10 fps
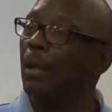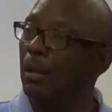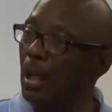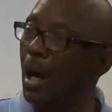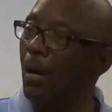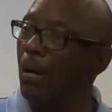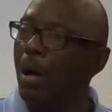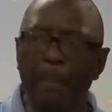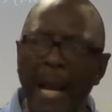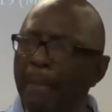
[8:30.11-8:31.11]
You know,
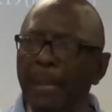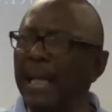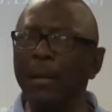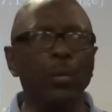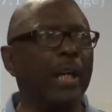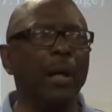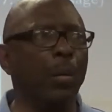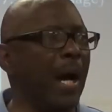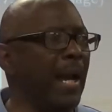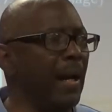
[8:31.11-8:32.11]
but I mean real
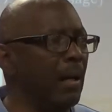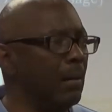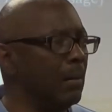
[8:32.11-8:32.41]
well.